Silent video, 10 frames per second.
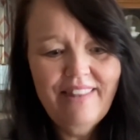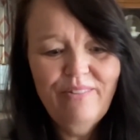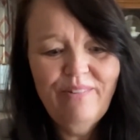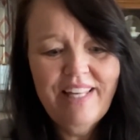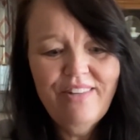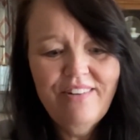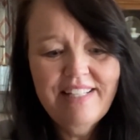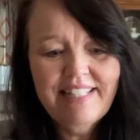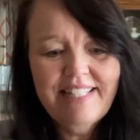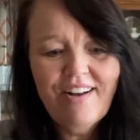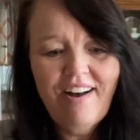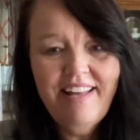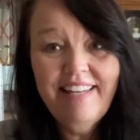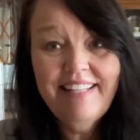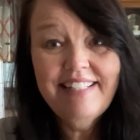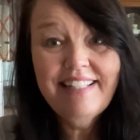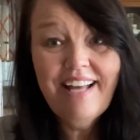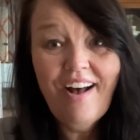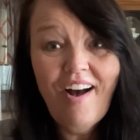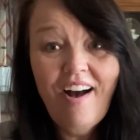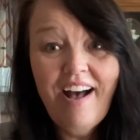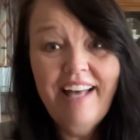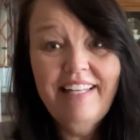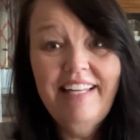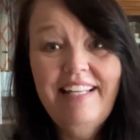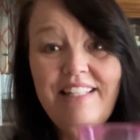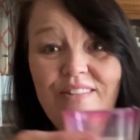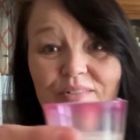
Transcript: The weather is not as hot as